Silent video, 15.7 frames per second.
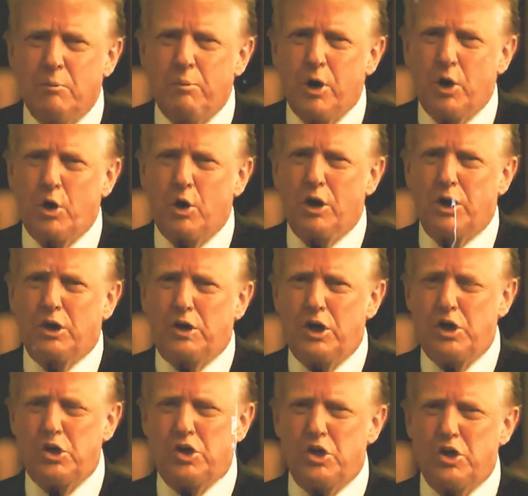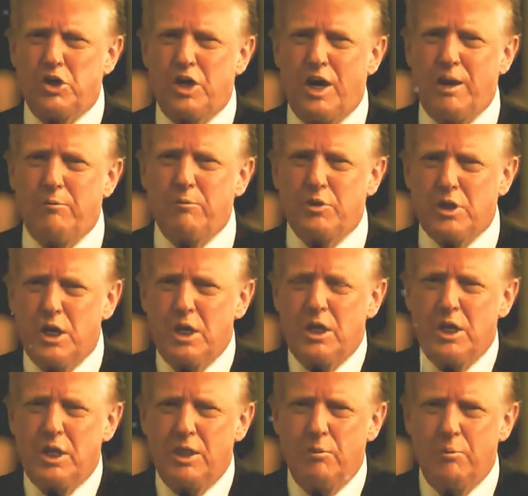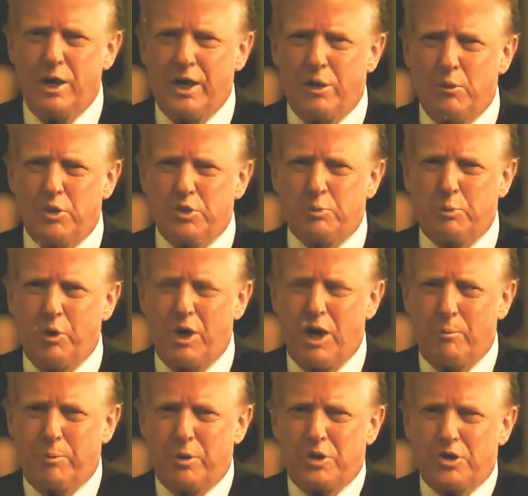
But on Letitia James, the money was put up,